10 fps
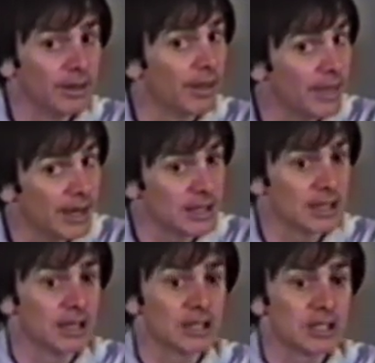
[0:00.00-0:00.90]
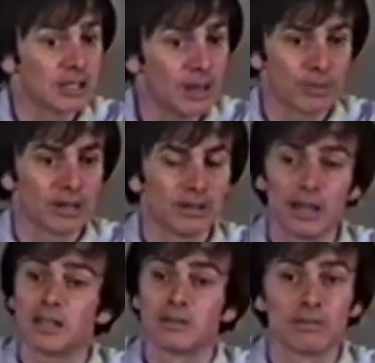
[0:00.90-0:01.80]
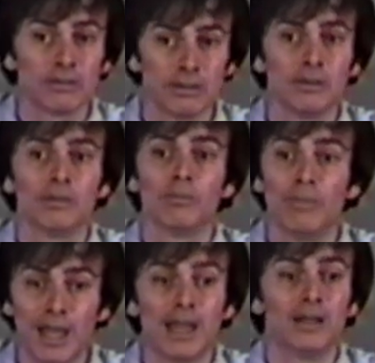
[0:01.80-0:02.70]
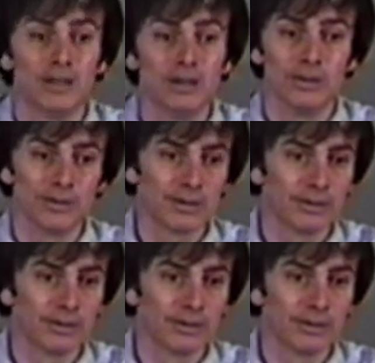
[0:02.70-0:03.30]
Now that is an exception. That's bad news.